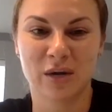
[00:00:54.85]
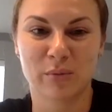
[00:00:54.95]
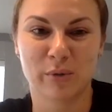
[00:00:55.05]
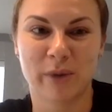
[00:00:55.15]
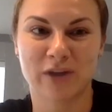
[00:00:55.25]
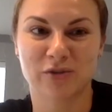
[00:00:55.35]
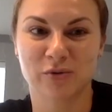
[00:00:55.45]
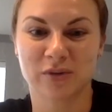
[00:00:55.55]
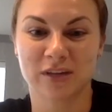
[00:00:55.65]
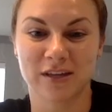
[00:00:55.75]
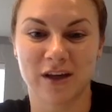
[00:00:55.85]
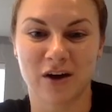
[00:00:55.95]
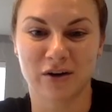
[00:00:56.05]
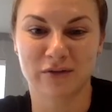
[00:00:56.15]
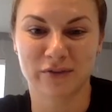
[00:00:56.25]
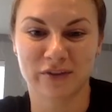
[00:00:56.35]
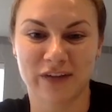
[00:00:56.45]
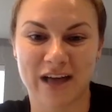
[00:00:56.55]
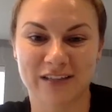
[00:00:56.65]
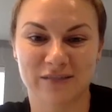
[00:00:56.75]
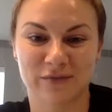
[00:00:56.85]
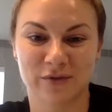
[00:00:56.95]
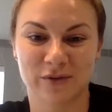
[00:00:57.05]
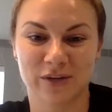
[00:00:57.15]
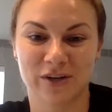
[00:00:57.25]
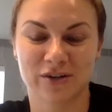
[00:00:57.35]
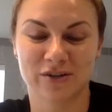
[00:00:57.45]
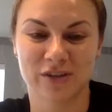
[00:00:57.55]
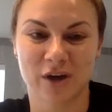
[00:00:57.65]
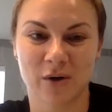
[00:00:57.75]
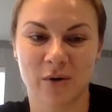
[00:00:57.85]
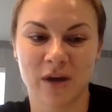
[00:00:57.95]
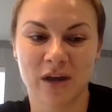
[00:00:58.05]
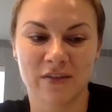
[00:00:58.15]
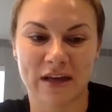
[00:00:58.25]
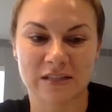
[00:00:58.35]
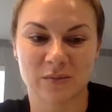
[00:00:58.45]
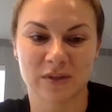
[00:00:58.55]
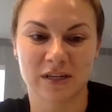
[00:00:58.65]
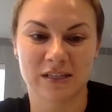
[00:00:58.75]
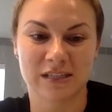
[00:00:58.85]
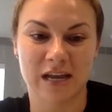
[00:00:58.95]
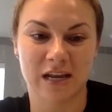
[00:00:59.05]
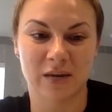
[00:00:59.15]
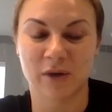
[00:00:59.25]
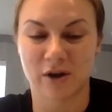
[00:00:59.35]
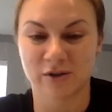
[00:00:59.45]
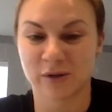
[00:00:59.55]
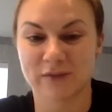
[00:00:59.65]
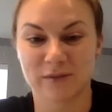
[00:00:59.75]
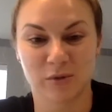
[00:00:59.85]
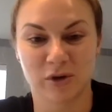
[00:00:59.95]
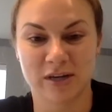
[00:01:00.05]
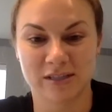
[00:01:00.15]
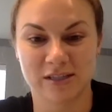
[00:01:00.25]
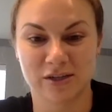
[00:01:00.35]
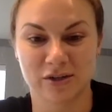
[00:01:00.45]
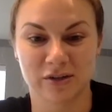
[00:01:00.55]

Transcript: perpetually young for the last few years. So that's really exciting. We also have some great senior